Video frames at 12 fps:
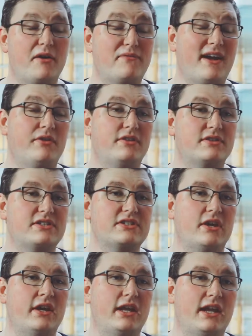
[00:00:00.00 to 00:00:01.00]
I founded the
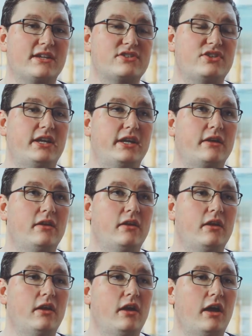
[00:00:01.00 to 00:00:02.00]
society last year.
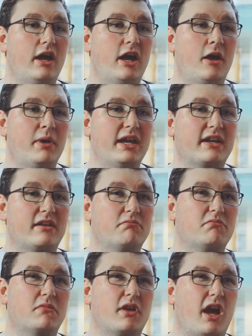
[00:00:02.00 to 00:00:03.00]
It
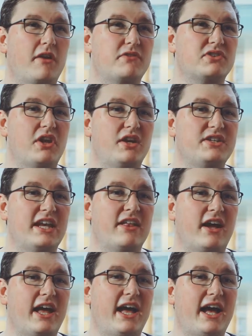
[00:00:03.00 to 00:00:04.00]
kind of just an
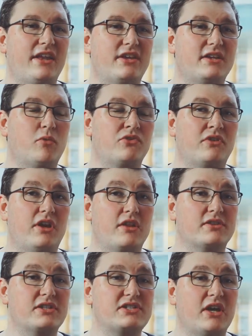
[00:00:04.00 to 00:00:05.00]
idea that I had. There wasn't
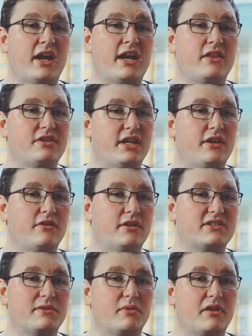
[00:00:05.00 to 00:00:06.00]
another society that did
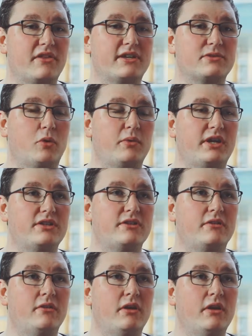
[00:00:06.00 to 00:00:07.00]
a similar thing to what we do.